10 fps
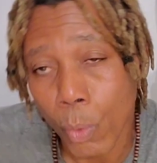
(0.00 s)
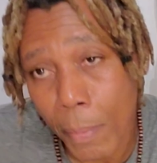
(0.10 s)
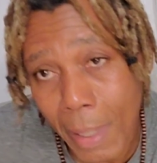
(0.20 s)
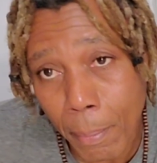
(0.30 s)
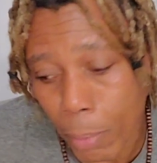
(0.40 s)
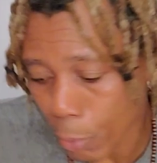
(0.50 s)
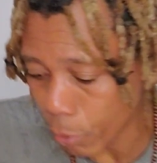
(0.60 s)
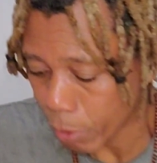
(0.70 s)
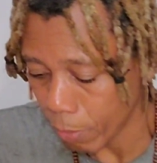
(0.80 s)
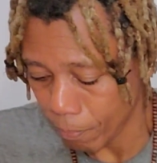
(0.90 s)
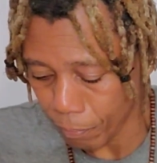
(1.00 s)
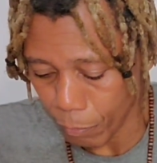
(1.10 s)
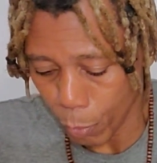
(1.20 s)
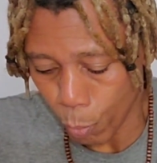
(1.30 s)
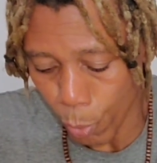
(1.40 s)
Remember,
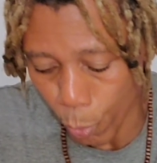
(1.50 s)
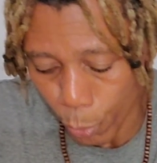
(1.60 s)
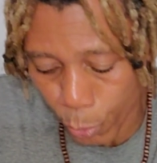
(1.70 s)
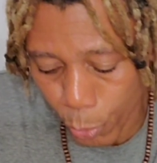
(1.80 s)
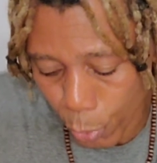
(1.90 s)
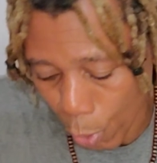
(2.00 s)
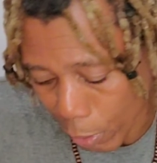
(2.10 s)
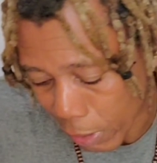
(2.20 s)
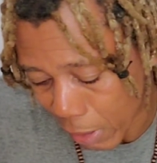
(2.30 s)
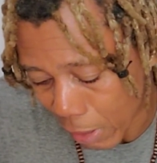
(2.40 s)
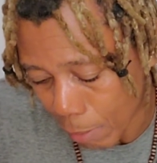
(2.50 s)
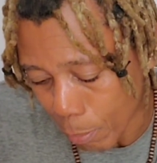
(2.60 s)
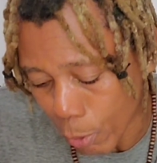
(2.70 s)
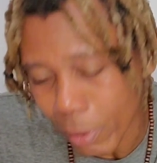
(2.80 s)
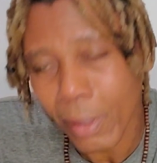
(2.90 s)
we were talking
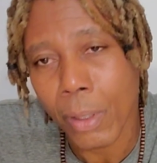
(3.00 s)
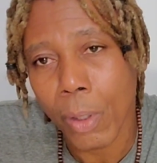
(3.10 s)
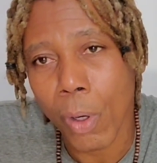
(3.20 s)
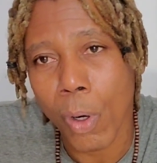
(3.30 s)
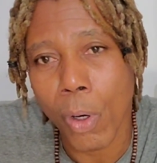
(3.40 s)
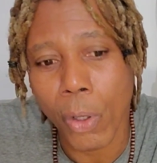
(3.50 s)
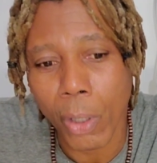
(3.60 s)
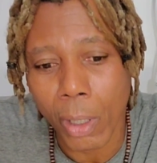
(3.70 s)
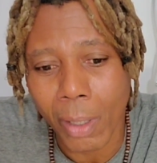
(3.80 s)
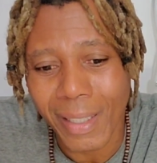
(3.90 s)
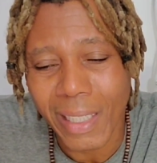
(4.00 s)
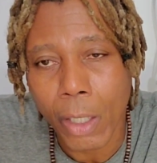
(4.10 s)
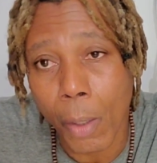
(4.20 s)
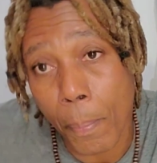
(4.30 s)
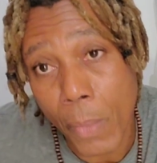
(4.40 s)
about our uh,
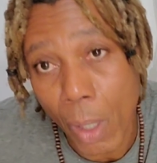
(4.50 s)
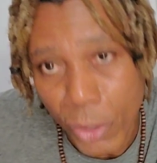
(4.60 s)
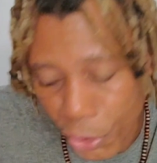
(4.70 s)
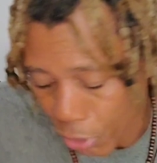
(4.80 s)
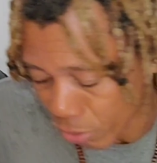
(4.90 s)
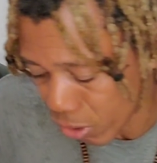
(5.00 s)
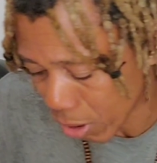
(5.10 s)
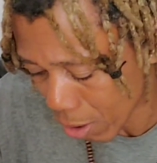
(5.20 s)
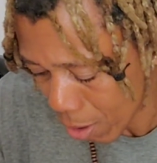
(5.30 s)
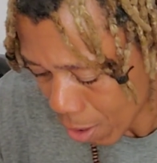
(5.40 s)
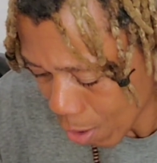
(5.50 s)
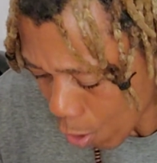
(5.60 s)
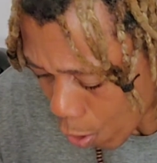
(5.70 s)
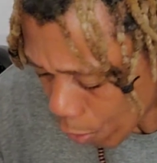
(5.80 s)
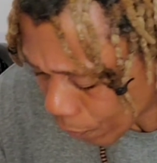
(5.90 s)
obnoxious,
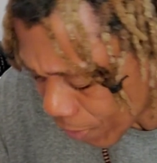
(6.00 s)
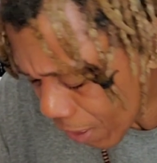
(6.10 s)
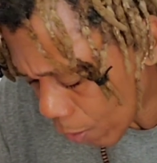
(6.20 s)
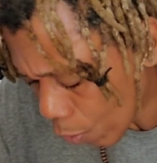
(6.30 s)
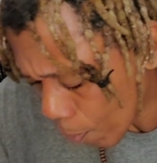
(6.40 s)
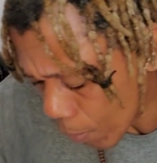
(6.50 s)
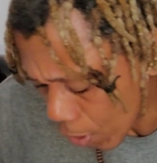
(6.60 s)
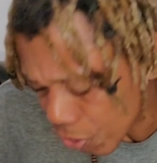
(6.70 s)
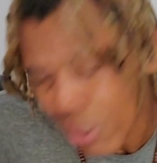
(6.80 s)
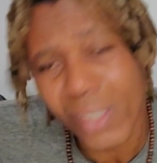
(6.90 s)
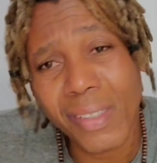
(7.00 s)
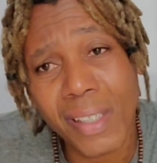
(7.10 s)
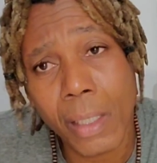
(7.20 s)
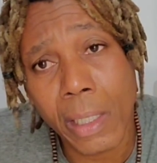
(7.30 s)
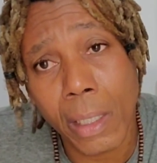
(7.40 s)
or oh, not
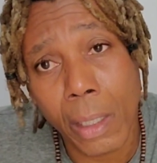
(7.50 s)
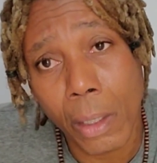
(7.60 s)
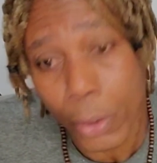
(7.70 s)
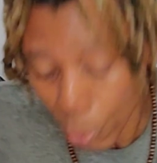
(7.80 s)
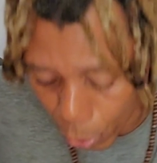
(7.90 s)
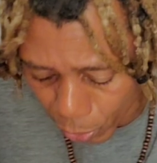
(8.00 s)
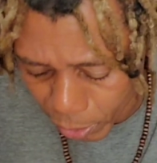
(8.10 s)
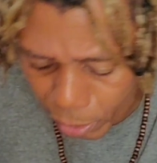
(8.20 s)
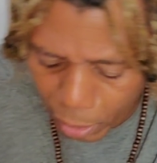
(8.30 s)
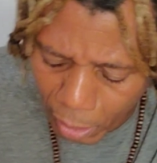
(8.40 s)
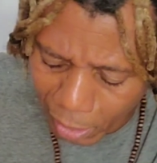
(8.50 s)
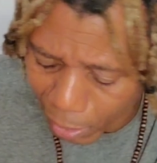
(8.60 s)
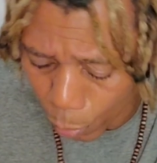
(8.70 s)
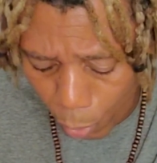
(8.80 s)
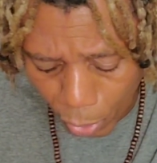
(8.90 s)
obnoxious, annoying
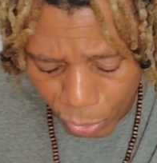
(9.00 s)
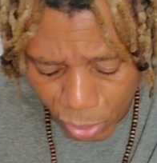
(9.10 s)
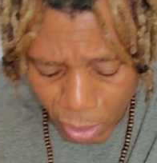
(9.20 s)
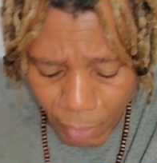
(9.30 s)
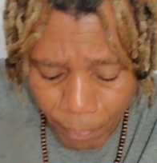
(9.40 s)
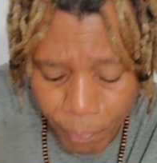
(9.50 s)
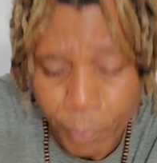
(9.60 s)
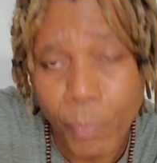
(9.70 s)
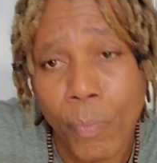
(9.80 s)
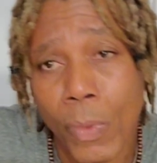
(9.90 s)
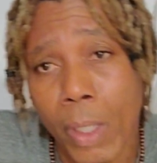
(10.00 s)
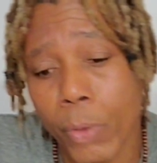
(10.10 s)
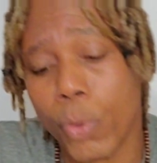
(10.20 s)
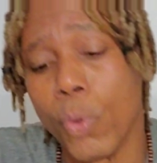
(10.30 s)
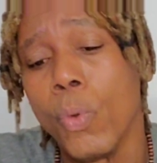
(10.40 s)
it was
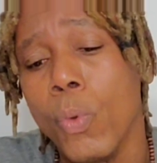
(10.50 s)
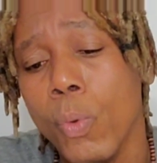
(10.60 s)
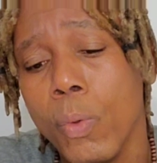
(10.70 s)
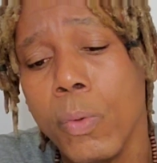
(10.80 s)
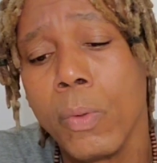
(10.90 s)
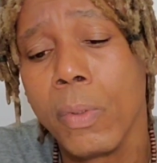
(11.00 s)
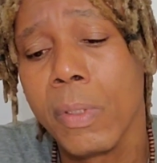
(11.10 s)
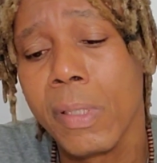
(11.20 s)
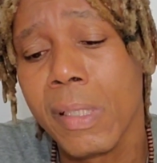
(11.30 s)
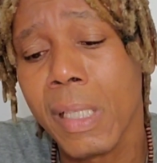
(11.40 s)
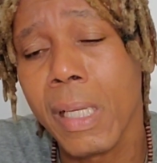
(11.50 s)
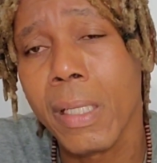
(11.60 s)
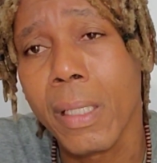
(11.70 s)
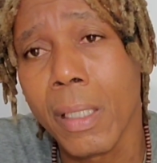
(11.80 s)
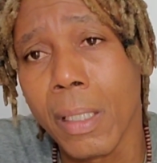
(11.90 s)
to
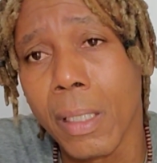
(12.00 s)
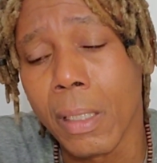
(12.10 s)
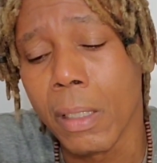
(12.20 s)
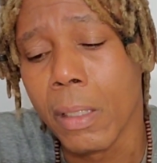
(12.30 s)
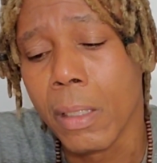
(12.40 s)
set a,